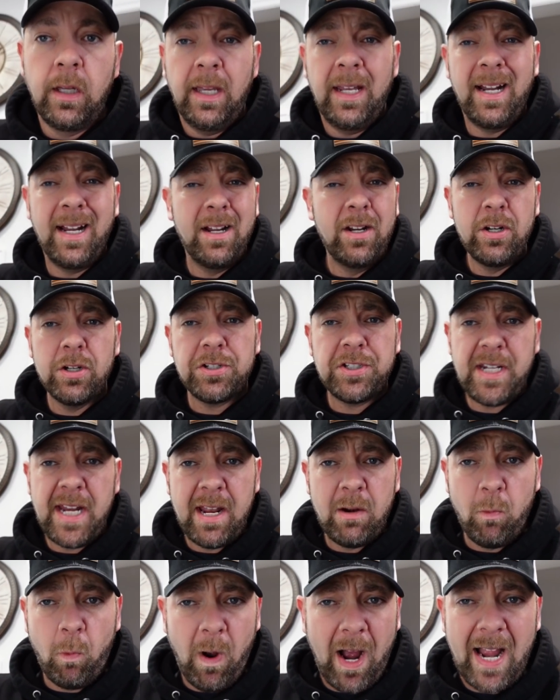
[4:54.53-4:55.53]
And I
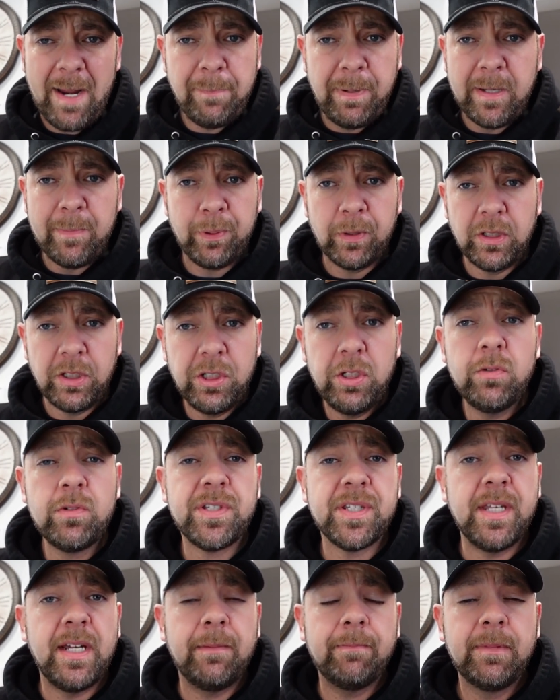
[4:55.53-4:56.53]
understand why people
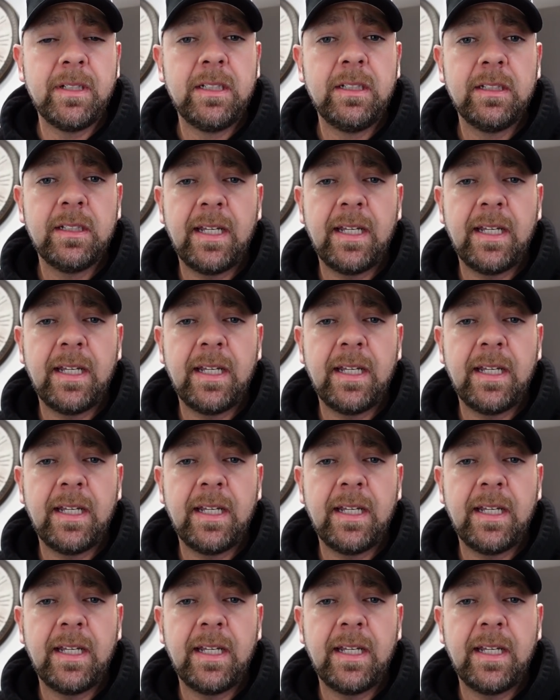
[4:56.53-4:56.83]
use them.